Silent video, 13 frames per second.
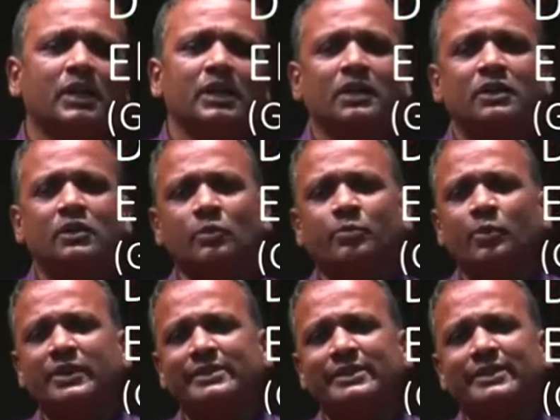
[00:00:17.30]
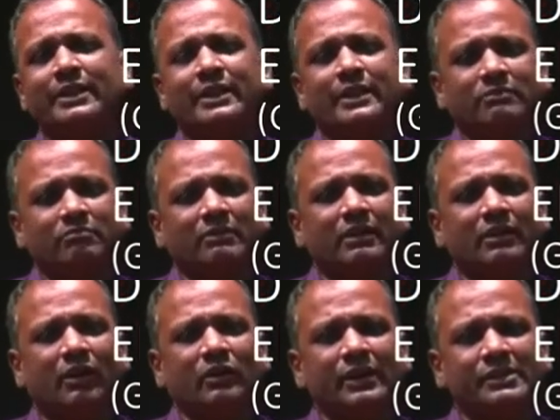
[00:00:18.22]
Two pulleys
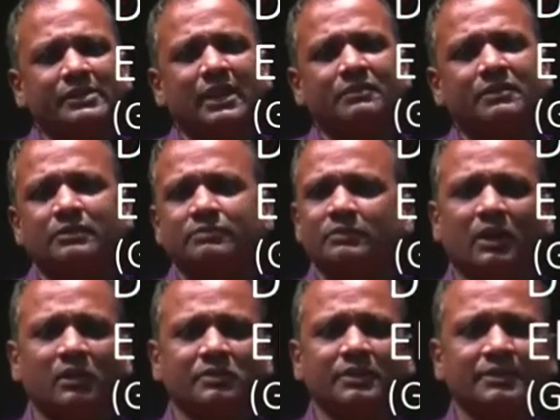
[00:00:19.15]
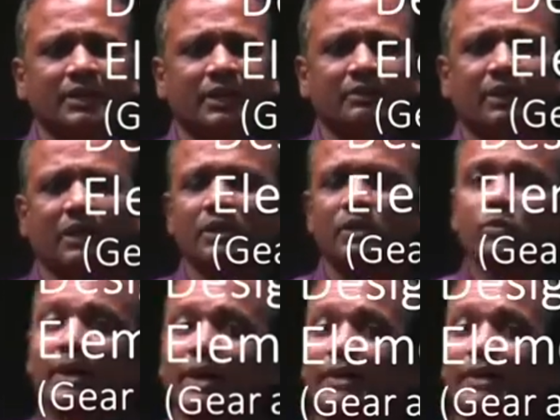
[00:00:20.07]
on a shaft, how to design, and two gears